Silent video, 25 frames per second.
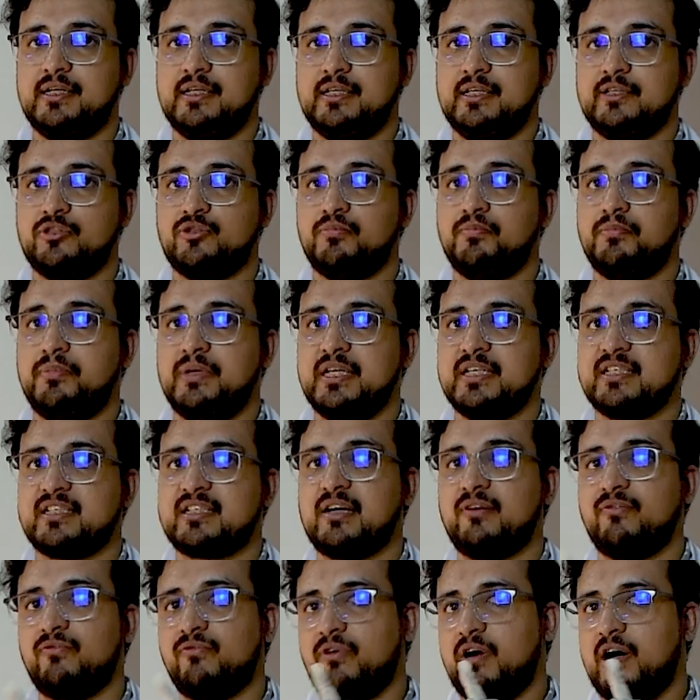it
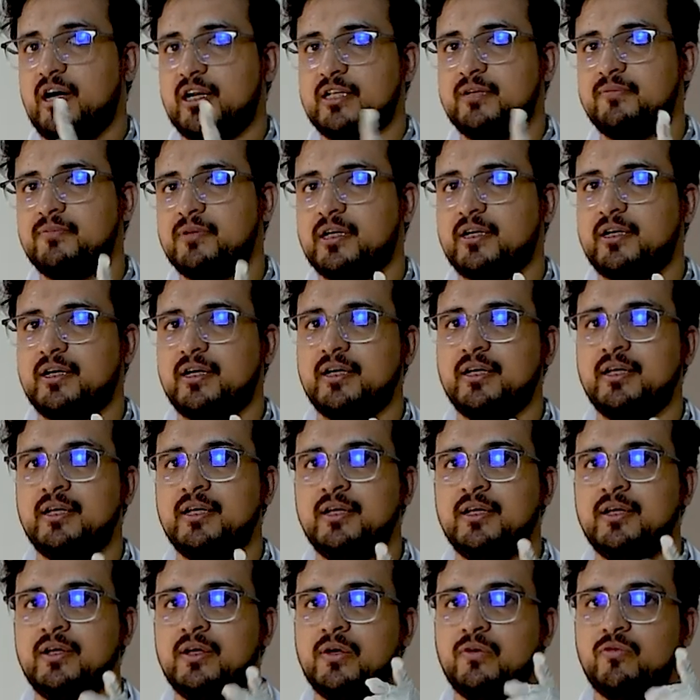required a much larger
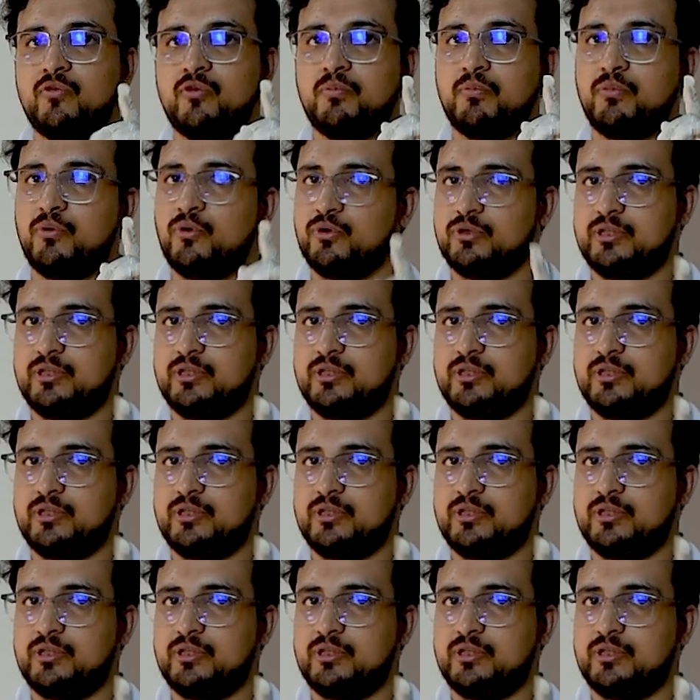volume of